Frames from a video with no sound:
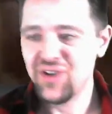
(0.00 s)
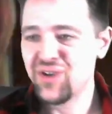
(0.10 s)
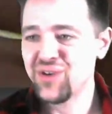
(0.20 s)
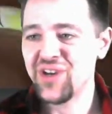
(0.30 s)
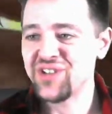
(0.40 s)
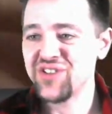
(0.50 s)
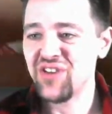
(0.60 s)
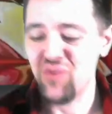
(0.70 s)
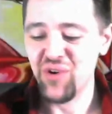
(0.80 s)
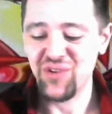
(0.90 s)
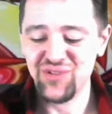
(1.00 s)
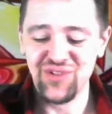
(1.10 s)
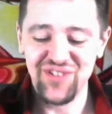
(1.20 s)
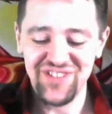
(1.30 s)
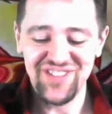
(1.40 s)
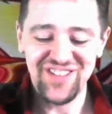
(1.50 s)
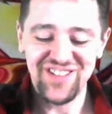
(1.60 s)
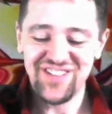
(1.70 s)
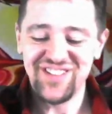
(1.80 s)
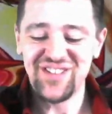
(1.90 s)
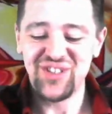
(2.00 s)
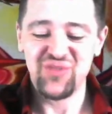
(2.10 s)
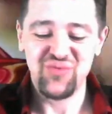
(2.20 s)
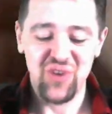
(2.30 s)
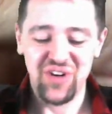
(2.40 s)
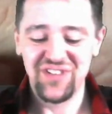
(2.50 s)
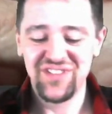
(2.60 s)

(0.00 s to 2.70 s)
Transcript: I just have one ultra. Just one.